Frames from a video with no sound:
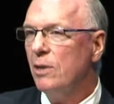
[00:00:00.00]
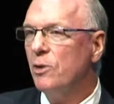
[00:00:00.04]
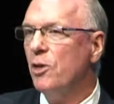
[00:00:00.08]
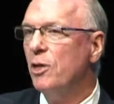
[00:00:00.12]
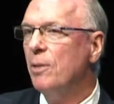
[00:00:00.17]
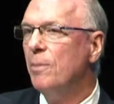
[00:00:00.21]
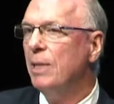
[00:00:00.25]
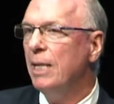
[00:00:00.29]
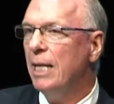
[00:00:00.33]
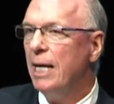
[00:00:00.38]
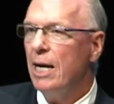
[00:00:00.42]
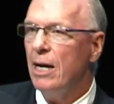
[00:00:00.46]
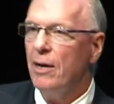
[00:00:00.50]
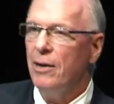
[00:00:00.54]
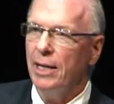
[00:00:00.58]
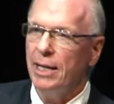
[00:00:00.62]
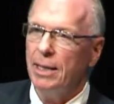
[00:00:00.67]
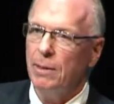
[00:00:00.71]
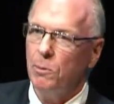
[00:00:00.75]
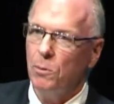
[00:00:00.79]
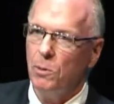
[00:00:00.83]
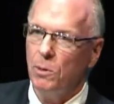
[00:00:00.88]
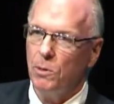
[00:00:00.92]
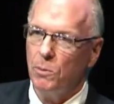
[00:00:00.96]
urban
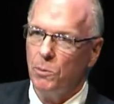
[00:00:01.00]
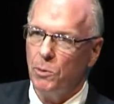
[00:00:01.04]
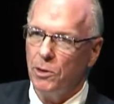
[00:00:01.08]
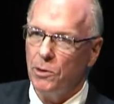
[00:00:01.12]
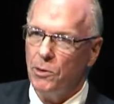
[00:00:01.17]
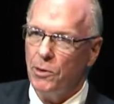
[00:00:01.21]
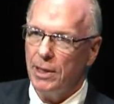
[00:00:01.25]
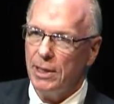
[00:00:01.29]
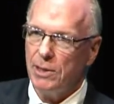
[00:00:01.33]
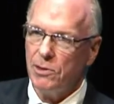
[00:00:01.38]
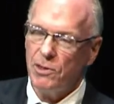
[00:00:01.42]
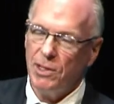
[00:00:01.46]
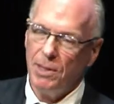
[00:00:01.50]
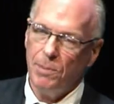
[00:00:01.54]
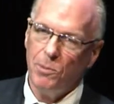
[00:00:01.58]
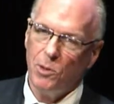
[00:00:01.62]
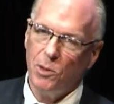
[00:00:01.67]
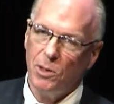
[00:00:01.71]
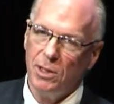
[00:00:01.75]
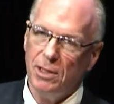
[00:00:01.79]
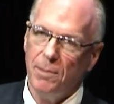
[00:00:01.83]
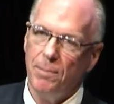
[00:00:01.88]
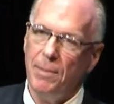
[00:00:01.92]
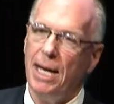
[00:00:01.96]
area, we're going to see
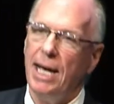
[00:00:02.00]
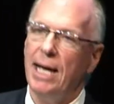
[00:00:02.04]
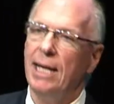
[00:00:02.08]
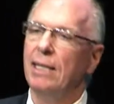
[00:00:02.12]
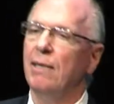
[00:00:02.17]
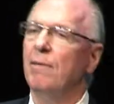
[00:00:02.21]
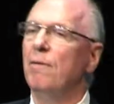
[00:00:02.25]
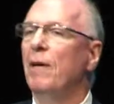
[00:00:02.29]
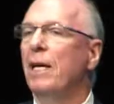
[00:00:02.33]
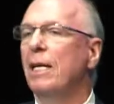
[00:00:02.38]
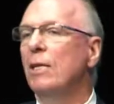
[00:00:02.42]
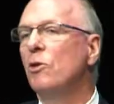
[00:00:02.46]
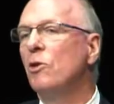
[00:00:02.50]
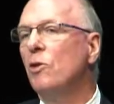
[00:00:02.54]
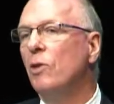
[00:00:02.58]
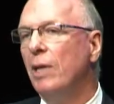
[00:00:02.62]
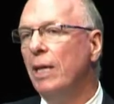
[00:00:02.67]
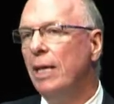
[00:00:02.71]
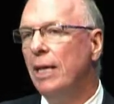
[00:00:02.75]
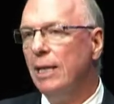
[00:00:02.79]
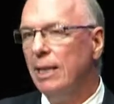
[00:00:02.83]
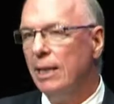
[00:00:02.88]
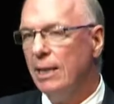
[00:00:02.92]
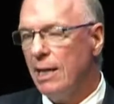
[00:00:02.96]
more demand
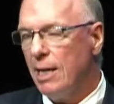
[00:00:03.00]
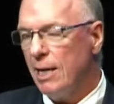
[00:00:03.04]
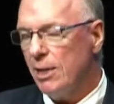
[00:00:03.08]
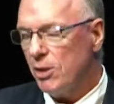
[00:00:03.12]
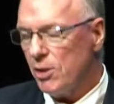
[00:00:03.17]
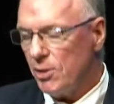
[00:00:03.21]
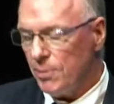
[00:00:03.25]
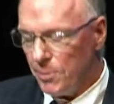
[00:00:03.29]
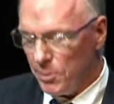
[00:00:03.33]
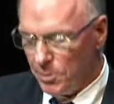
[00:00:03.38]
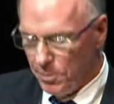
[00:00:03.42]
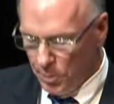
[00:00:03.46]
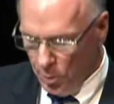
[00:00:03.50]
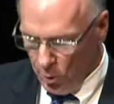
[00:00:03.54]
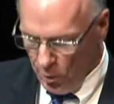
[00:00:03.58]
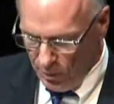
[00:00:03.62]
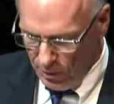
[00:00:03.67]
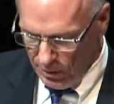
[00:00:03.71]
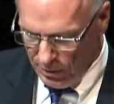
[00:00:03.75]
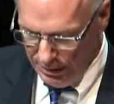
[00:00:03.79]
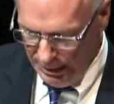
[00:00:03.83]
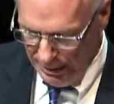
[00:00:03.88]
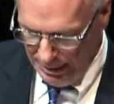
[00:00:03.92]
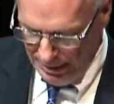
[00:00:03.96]
eventually, a customer
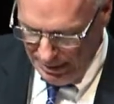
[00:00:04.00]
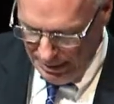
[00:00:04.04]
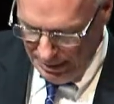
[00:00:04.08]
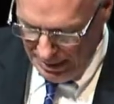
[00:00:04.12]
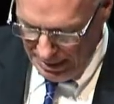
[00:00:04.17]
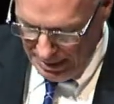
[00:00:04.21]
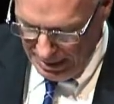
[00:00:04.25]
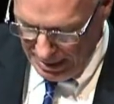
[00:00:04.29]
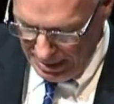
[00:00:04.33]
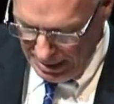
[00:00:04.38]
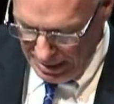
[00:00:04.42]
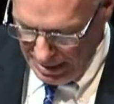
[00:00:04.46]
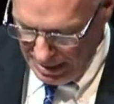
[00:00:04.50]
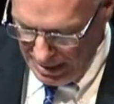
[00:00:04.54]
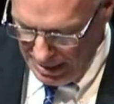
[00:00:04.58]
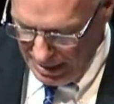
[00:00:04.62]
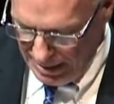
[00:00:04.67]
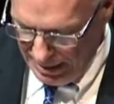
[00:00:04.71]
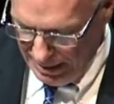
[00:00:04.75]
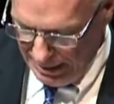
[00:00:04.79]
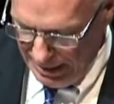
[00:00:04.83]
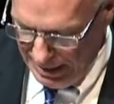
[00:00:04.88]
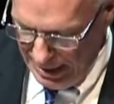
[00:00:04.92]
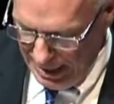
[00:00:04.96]
pull,
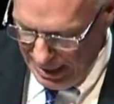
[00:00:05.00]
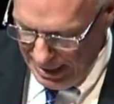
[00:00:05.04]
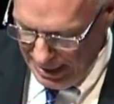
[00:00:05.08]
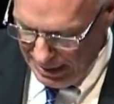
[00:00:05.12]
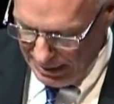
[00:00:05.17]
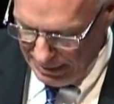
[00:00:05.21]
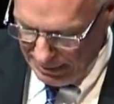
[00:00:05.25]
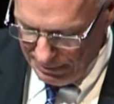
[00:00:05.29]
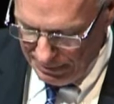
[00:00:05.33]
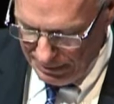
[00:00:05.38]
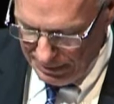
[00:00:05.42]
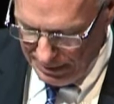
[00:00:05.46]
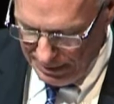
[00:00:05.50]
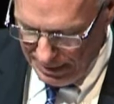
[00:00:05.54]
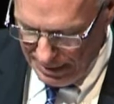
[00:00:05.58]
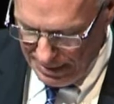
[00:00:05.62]
and